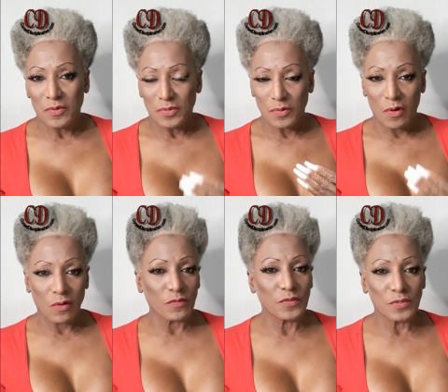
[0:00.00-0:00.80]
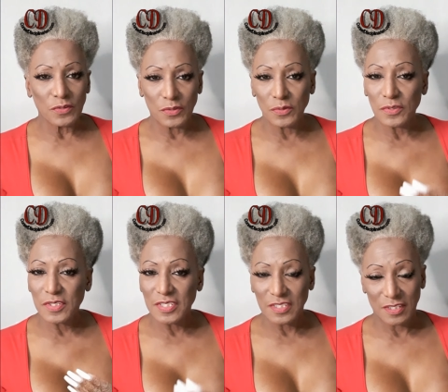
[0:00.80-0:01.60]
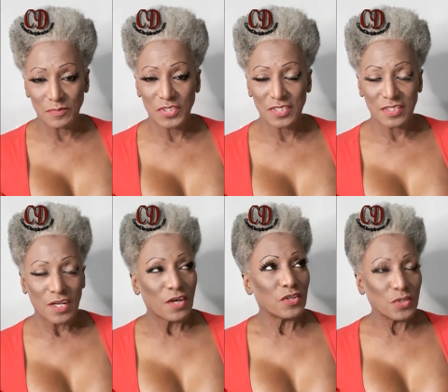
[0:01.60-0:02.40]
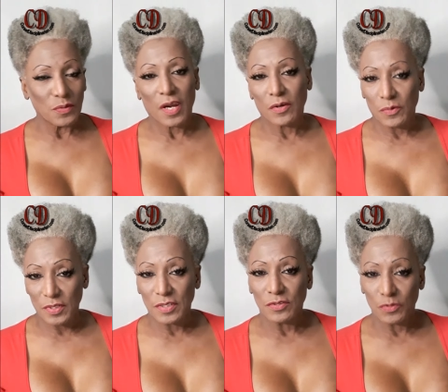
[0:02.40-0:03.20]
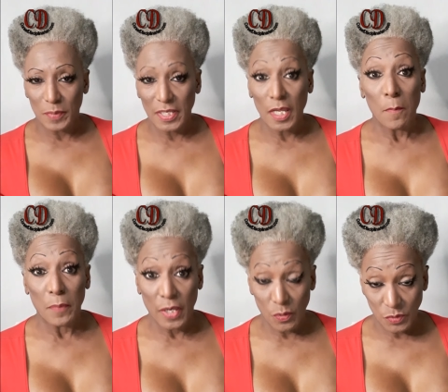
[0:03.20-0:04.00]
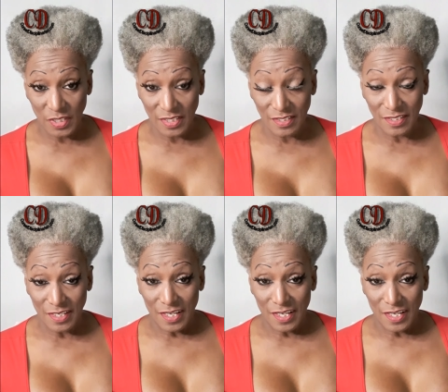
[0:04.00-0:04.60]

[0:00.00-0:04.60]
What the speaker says: you overdo your consumption, you are going to be bloated.